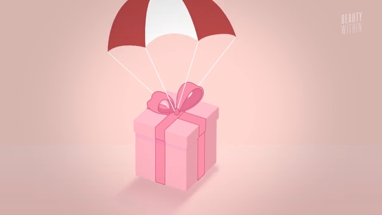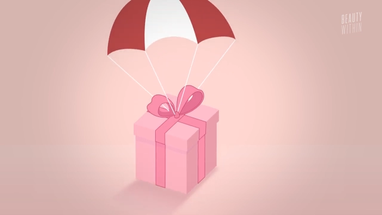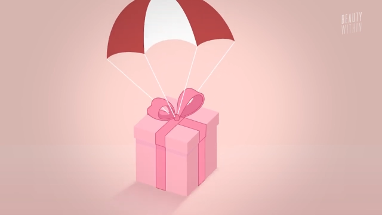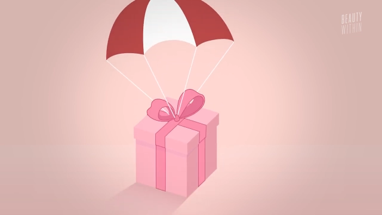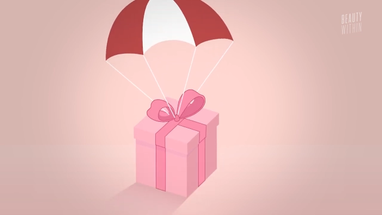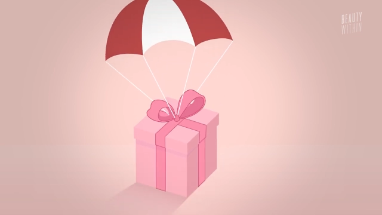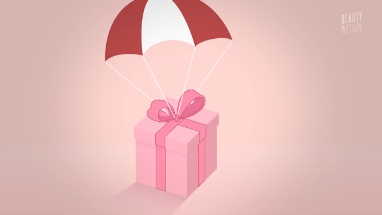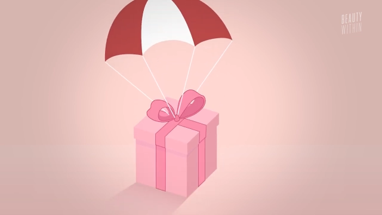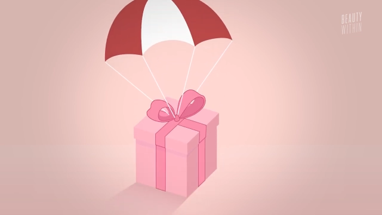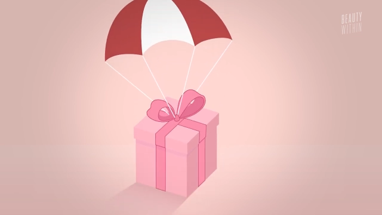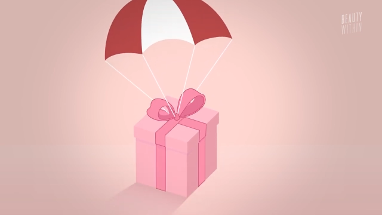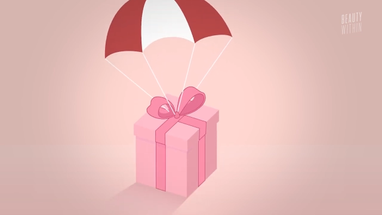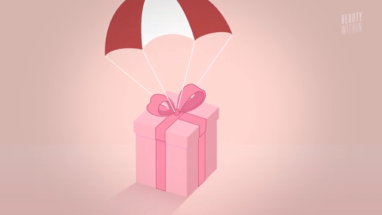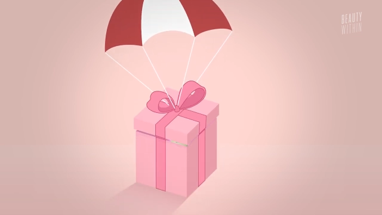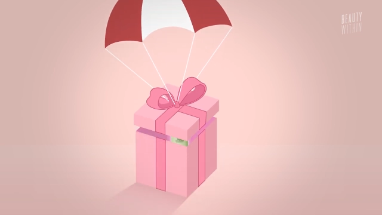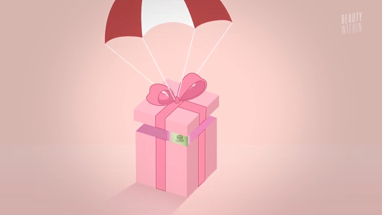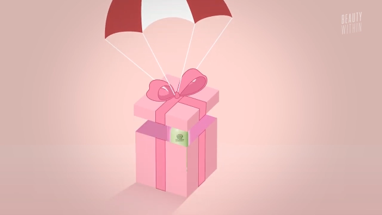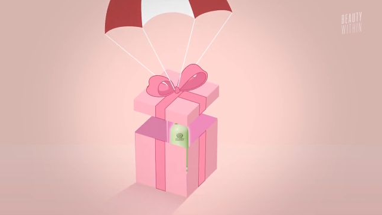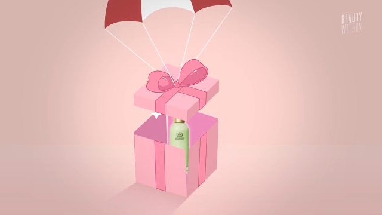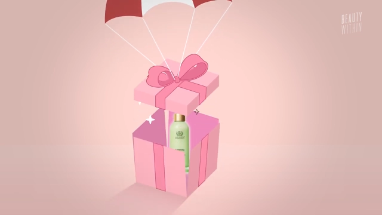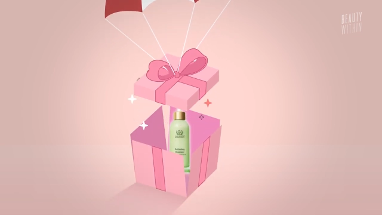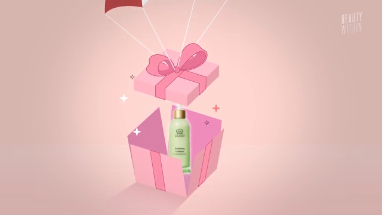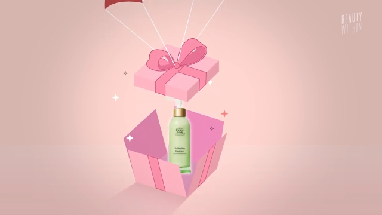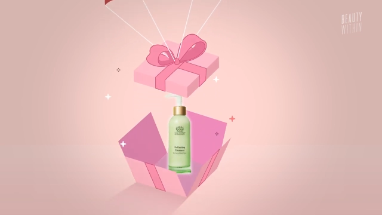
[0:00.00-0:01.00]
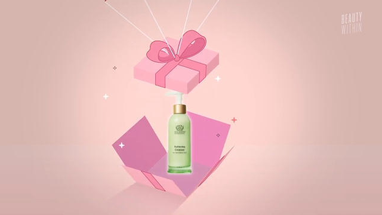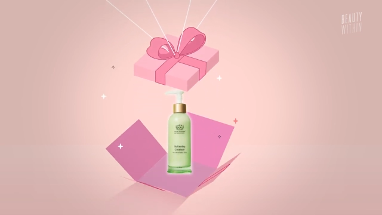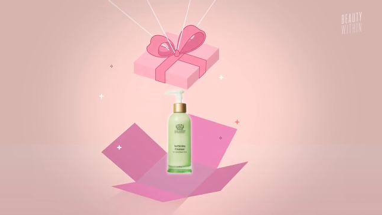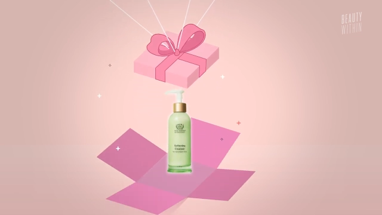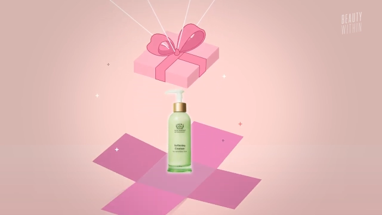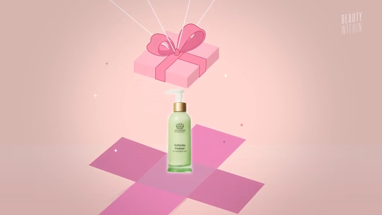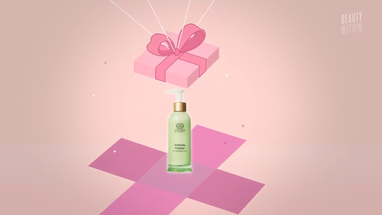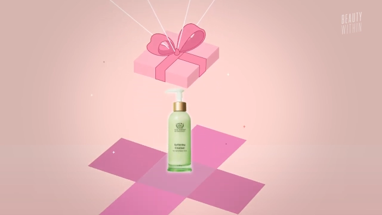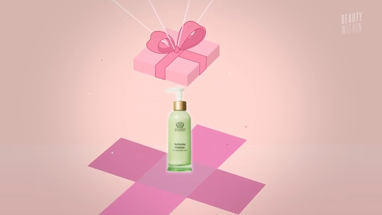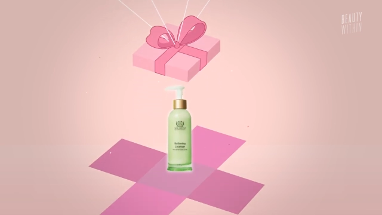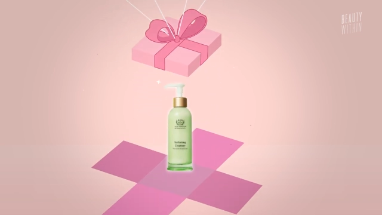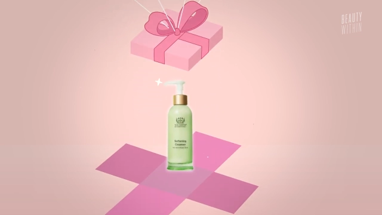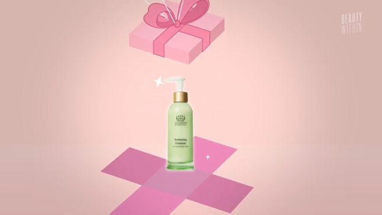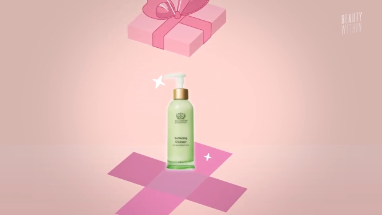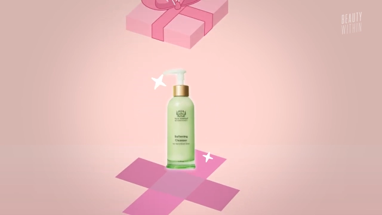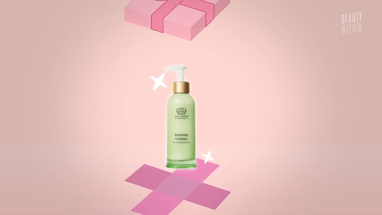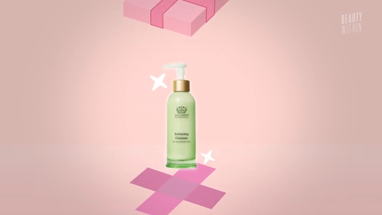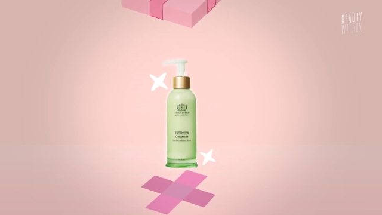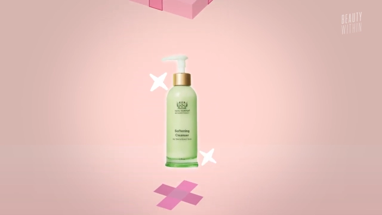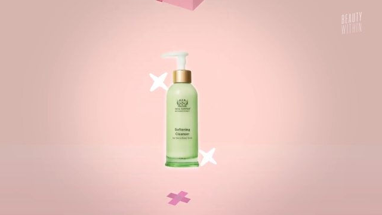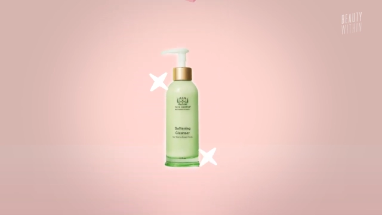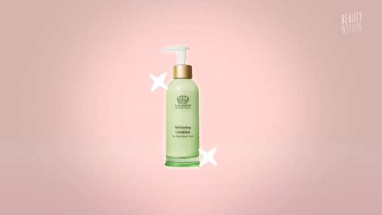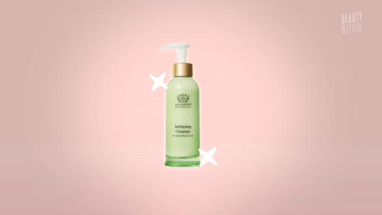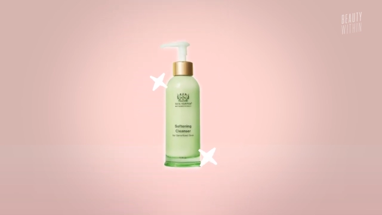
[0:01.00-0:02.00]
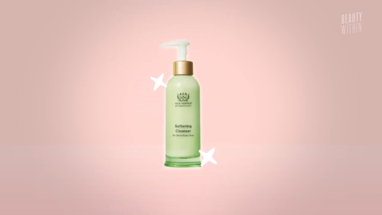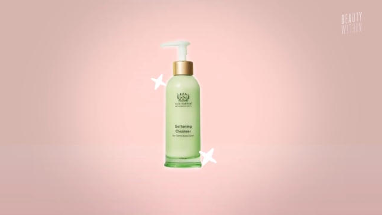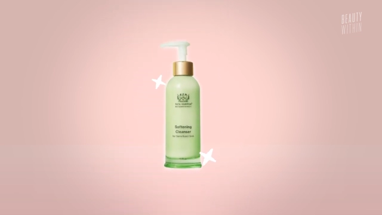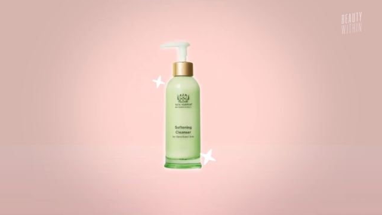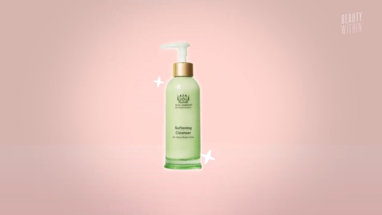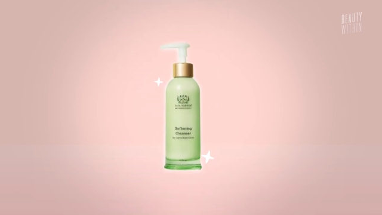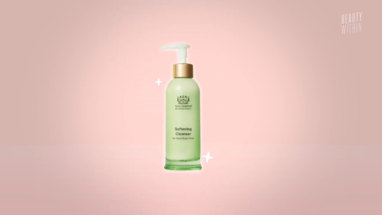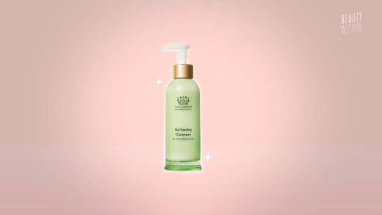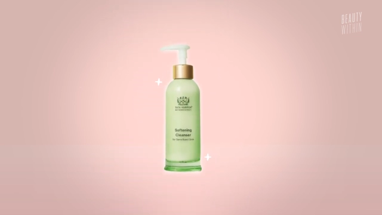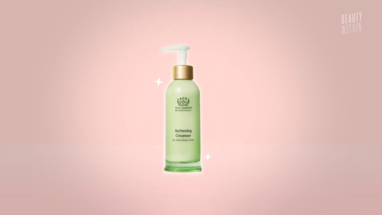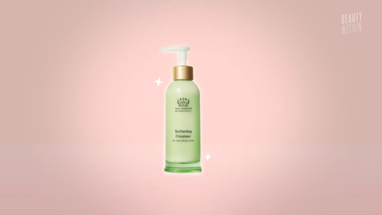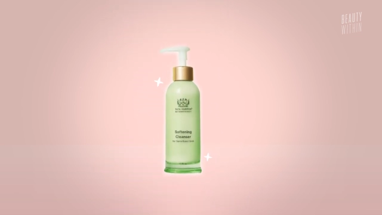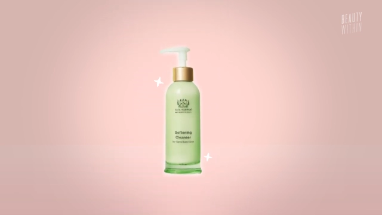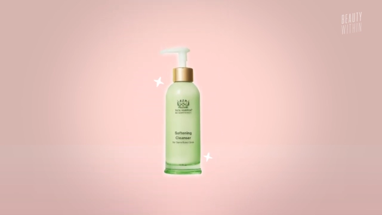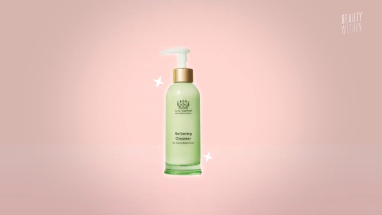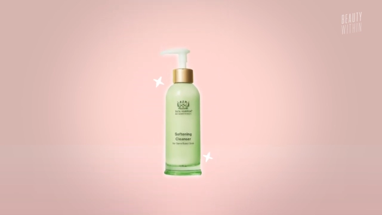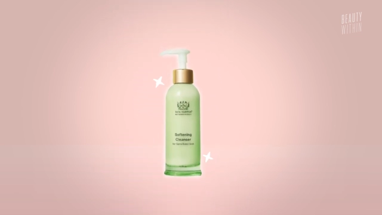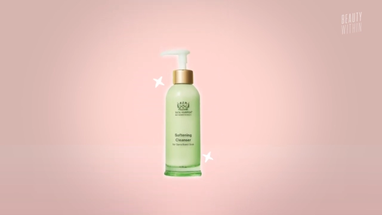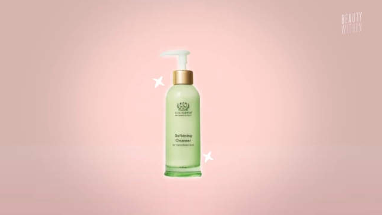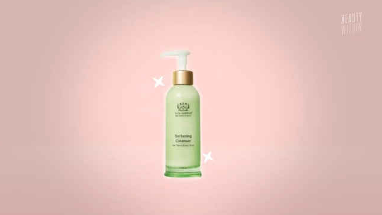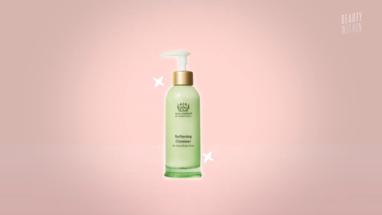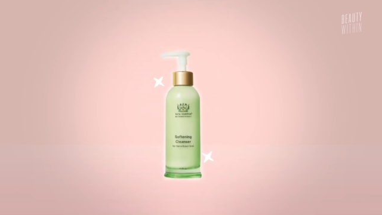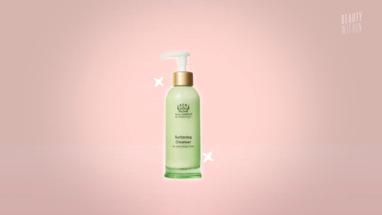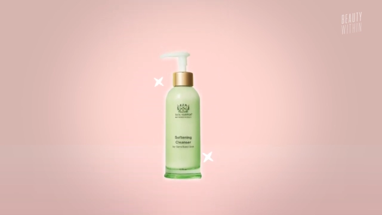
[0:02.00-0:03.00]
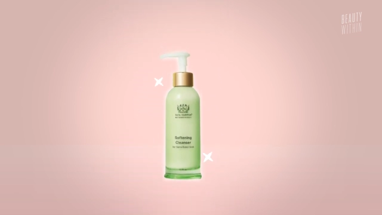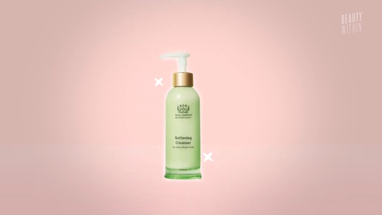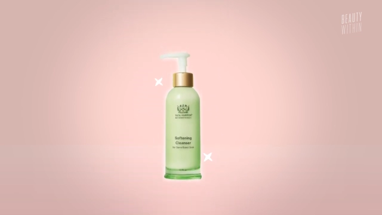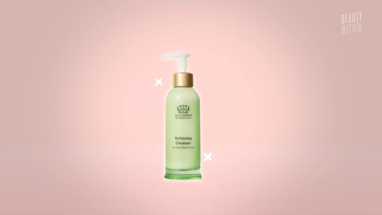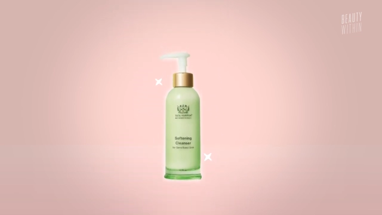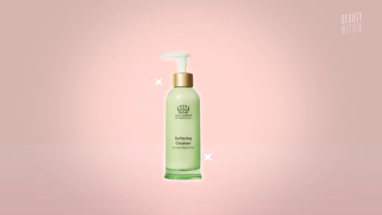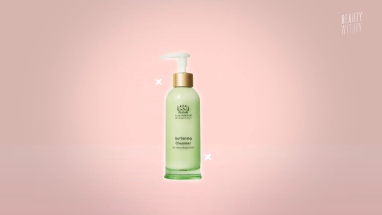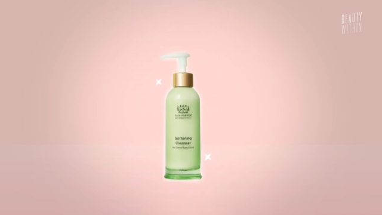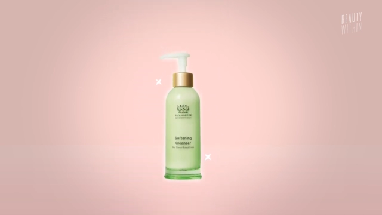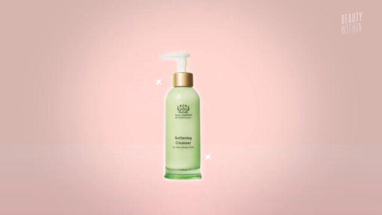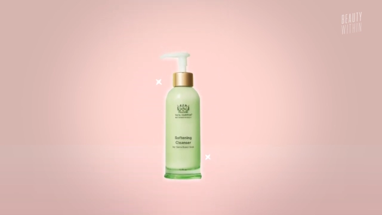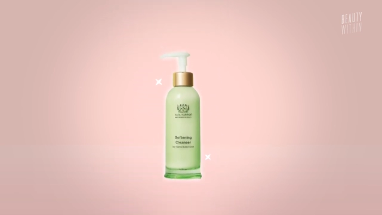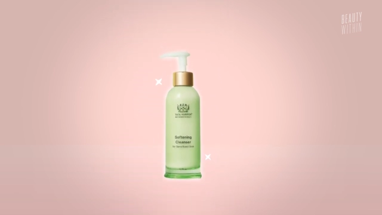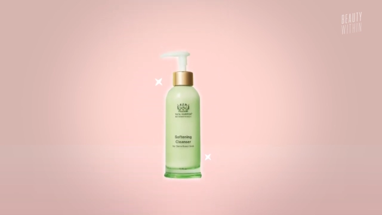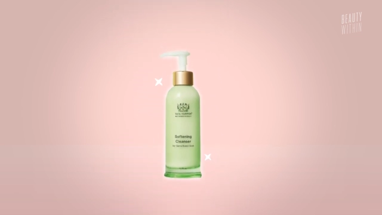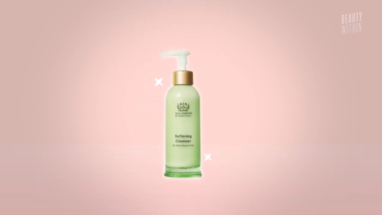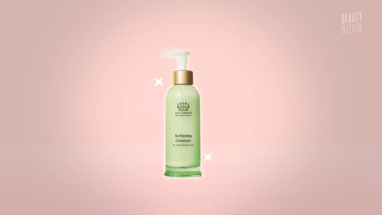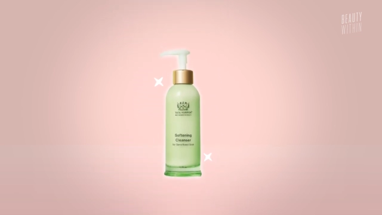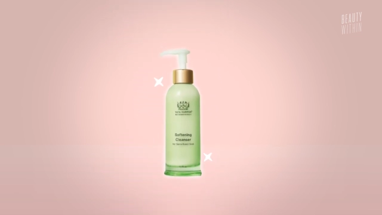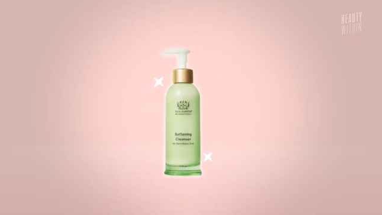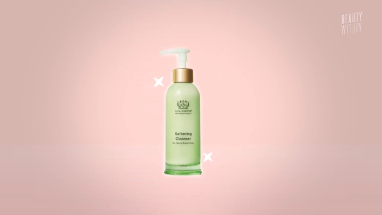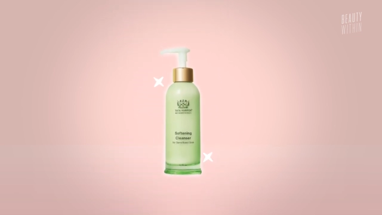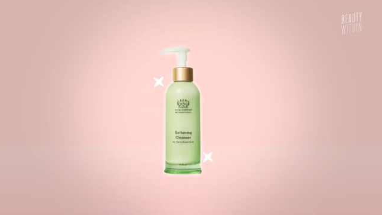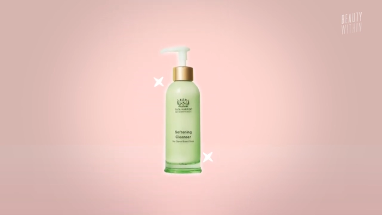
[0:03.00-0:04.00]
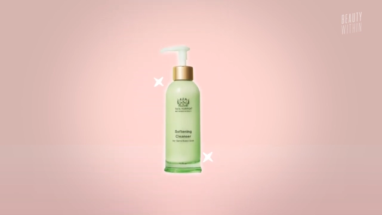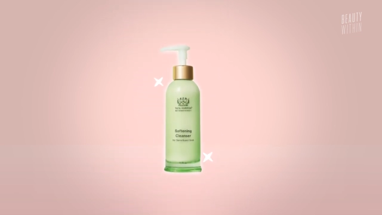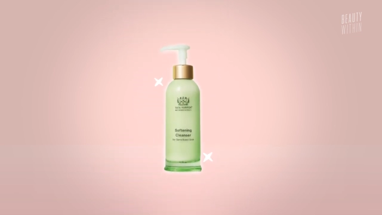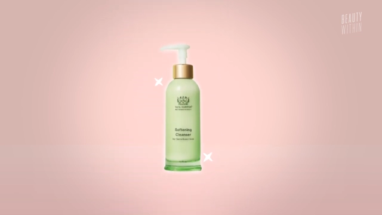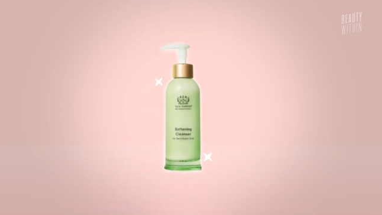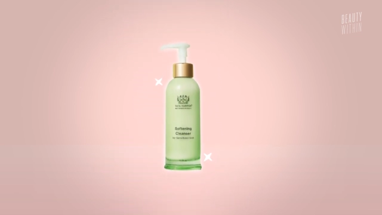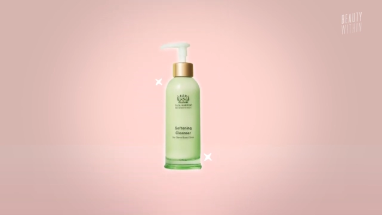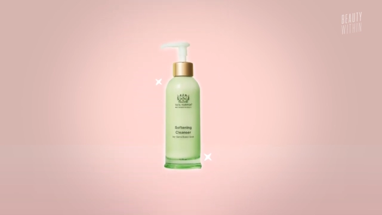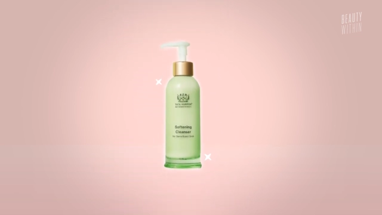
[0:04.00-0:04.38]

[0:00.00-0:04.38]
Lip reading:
[unreadable: no face in view]